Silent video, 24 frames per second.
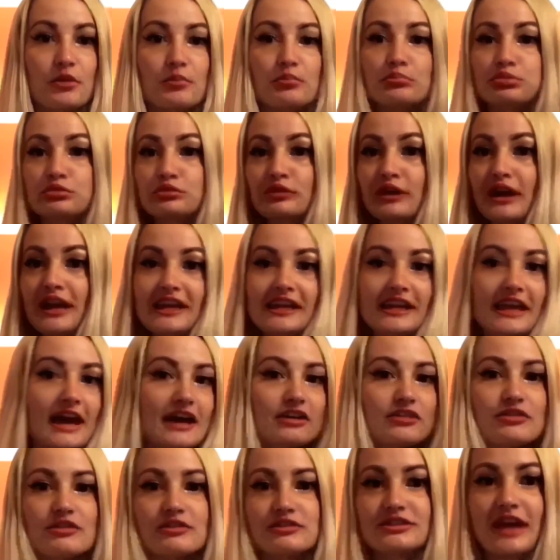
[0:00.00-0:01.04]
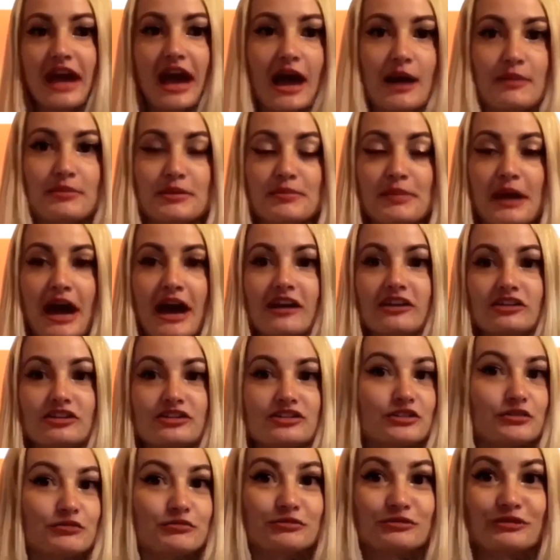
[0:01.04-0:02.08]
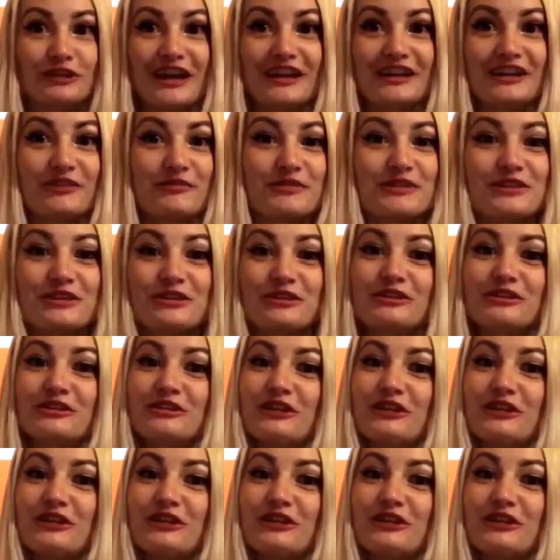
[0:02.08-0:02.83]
break out of those habit patterns of writing with your